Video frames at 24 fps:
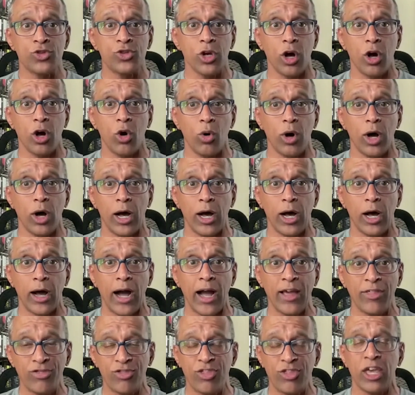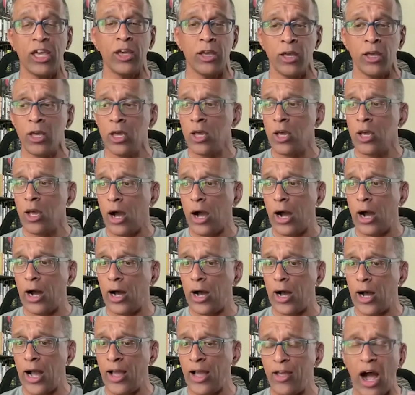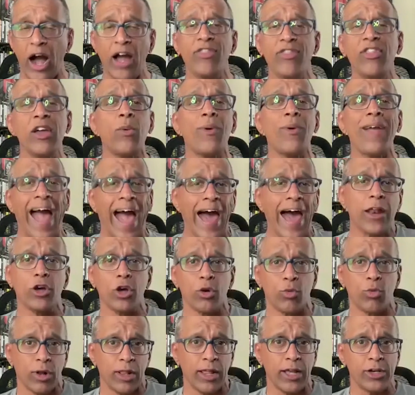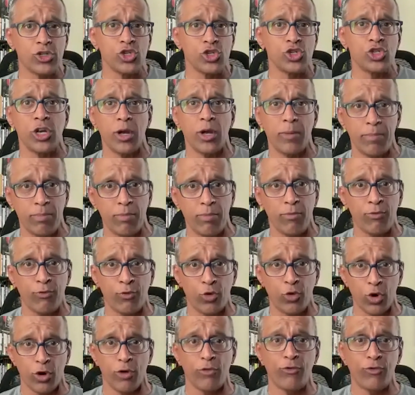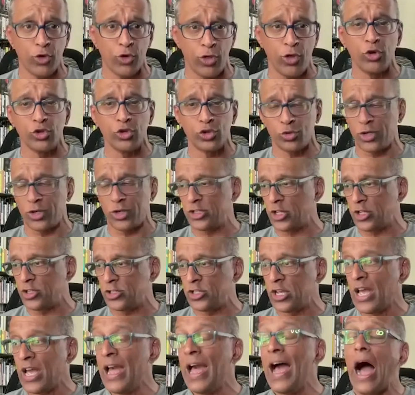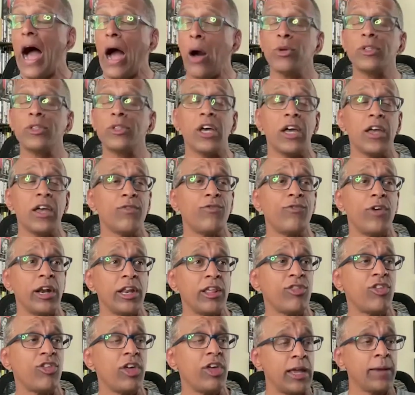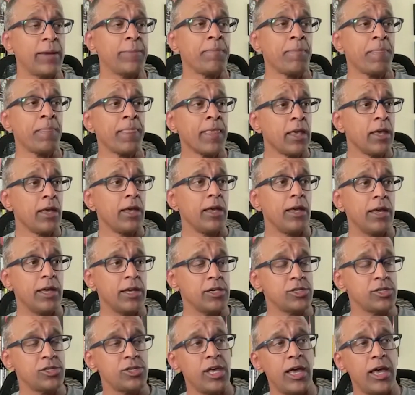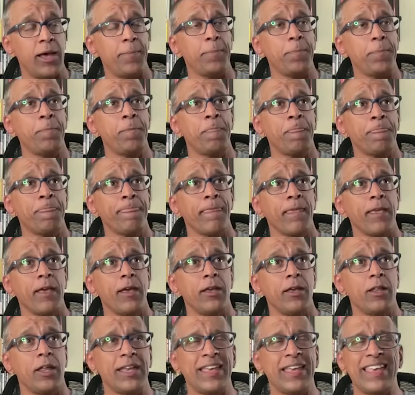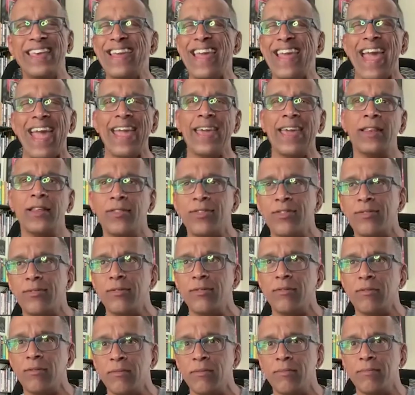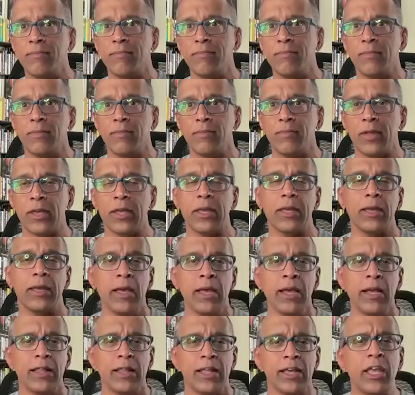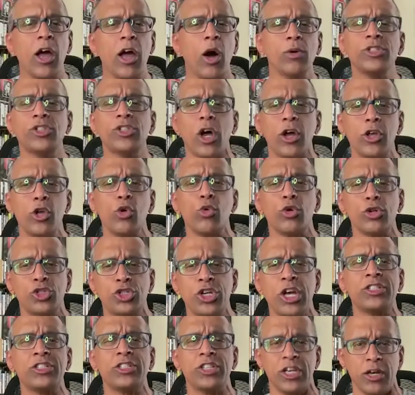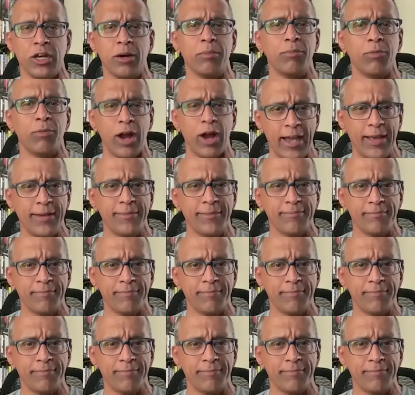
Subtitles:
So I think we had a good relationship for those reasons. I will tell you a funny thing is that like he hated like like he always thought you were jinxing him, right?